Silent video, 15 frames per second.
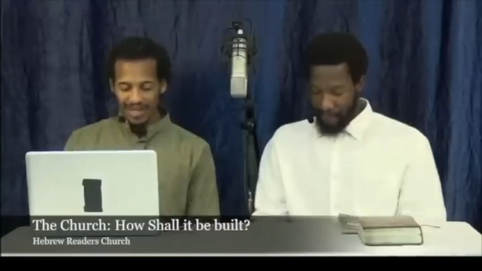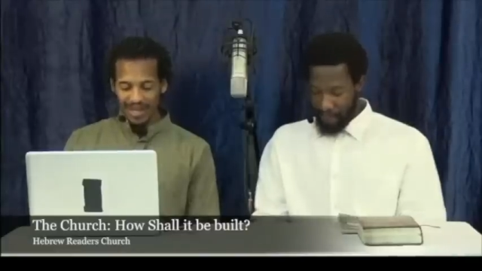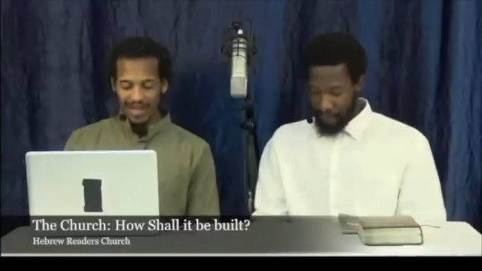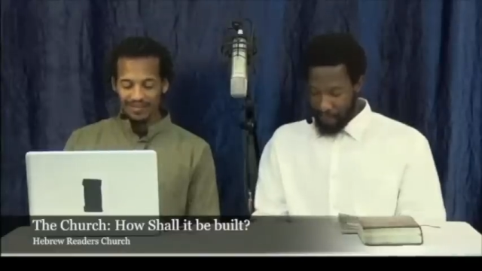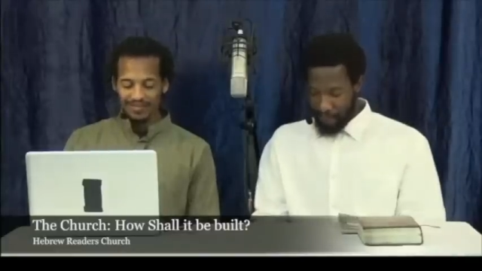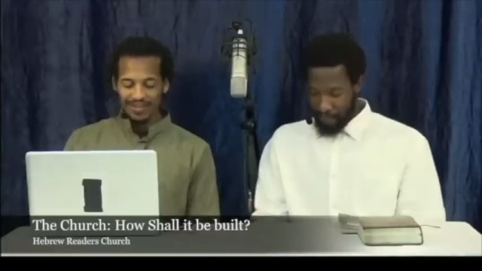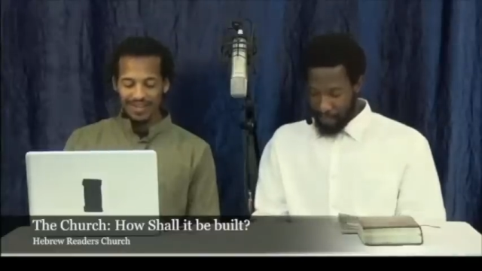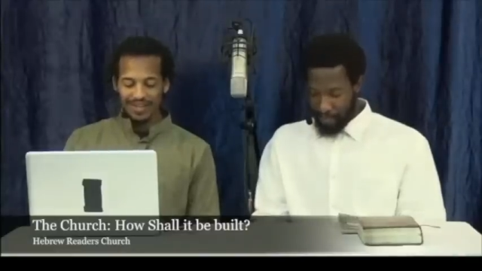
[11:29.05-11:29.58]

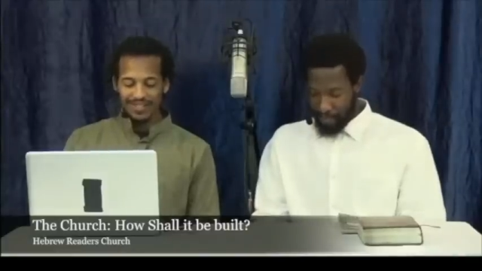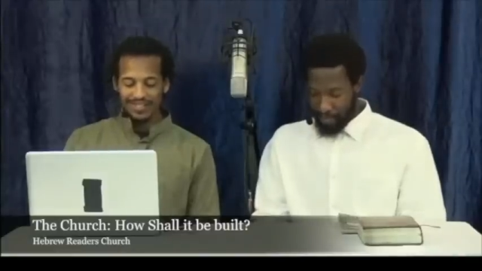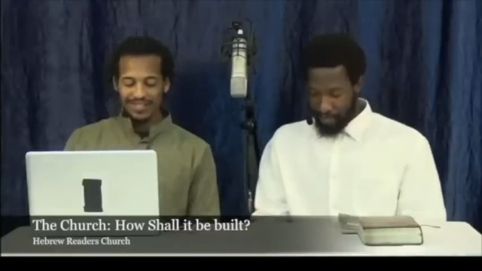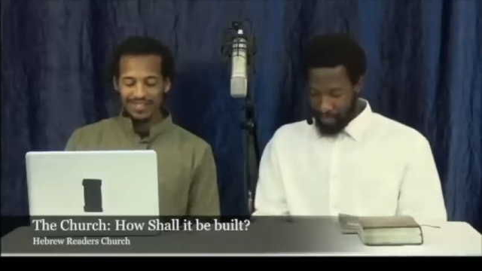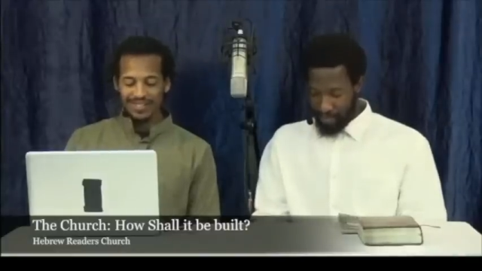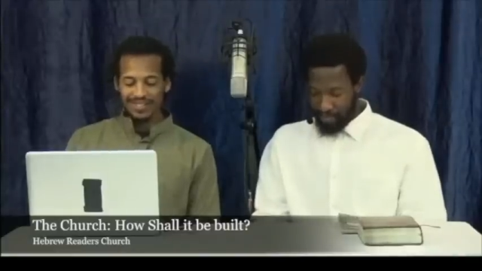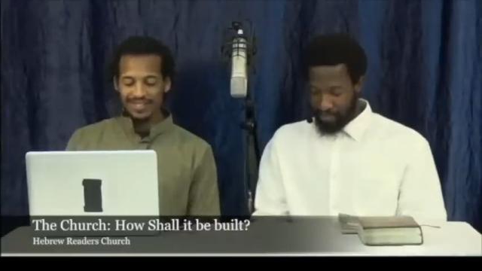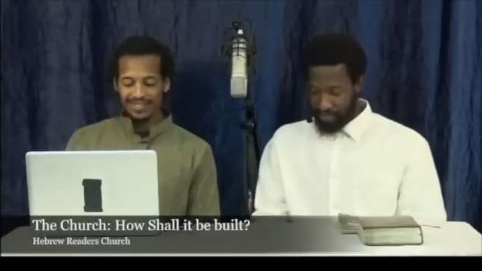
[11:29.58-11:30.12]
Speaker 1: After I had
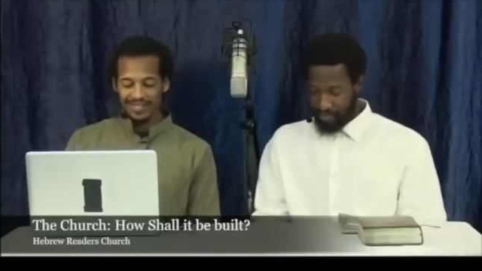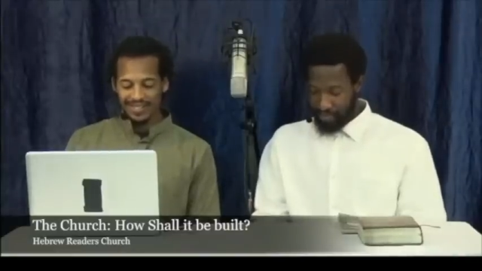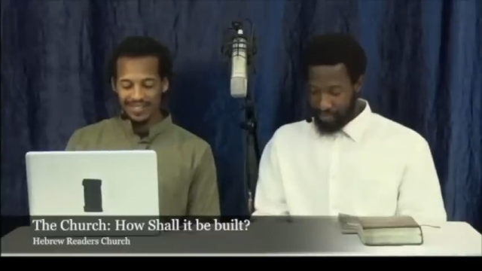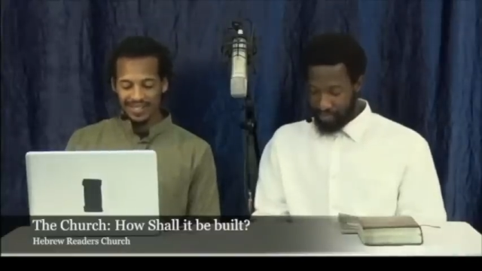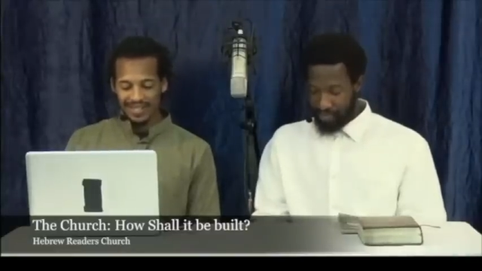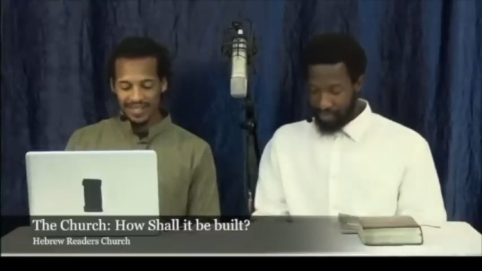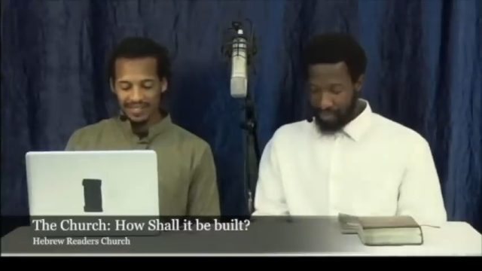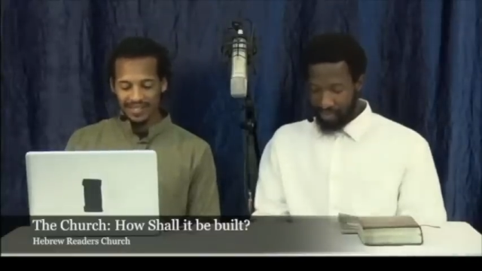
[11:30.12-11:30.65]
seen these
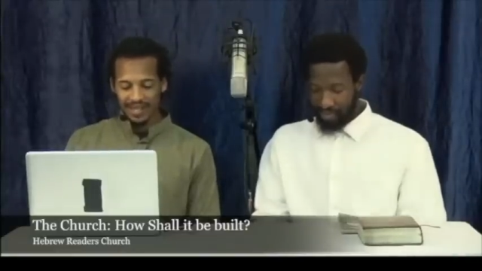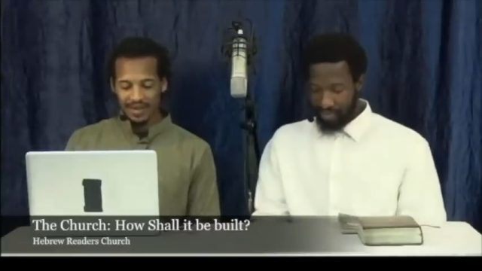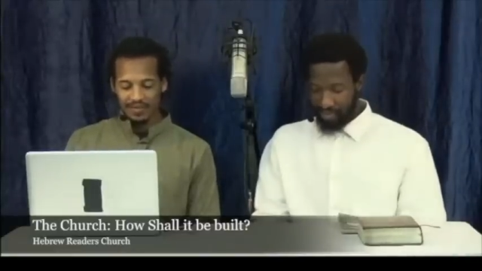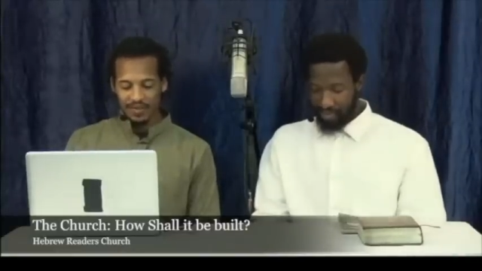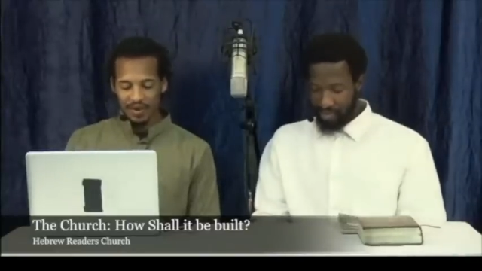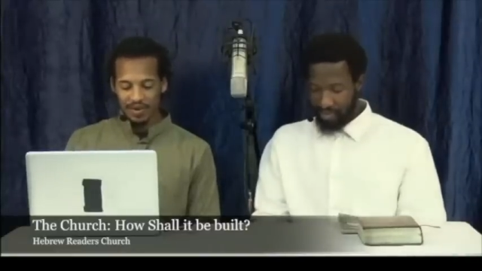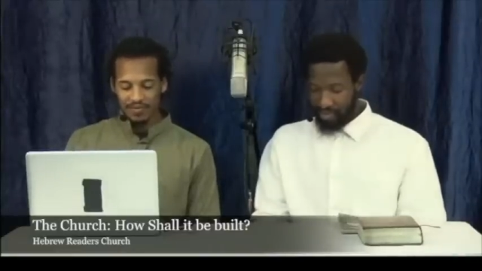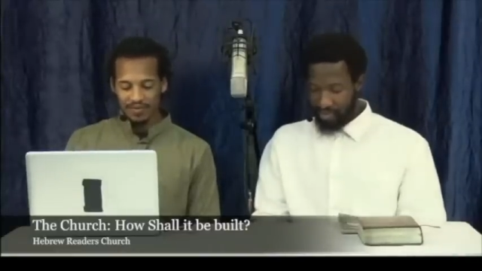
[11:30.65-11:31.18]
things, I
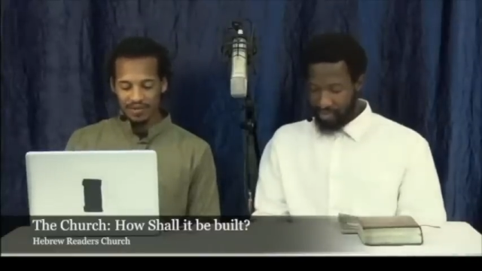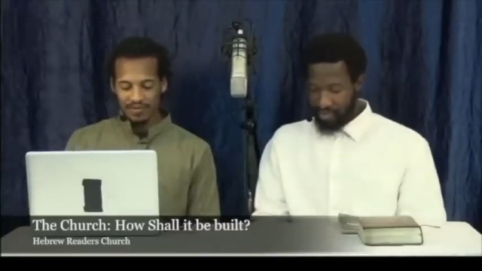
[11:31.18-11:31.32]
marveled in